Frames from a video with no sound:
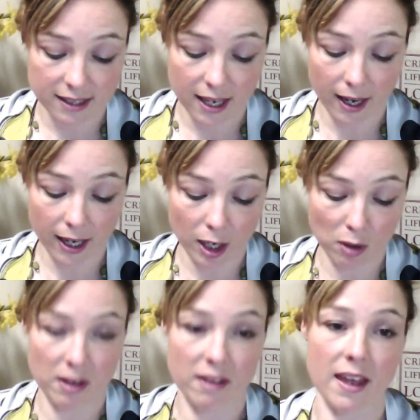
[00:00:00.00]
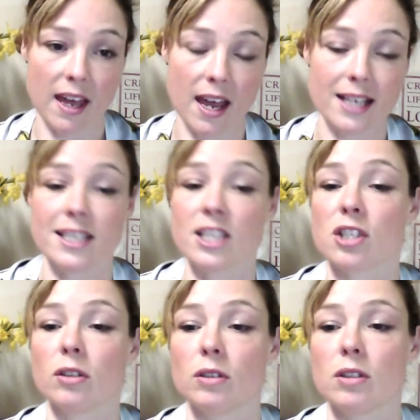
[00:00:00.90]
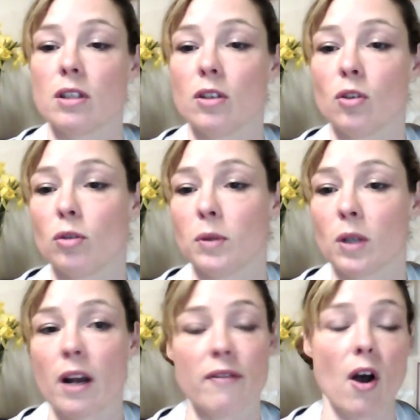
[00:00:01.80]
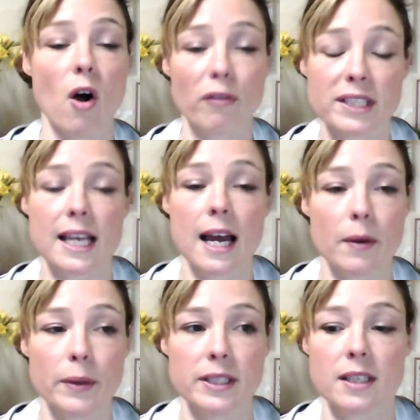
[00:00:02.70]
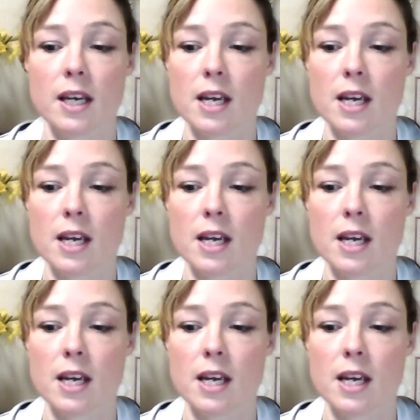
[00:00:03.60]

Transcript: and I know that they're additional to the normal kind of office hours.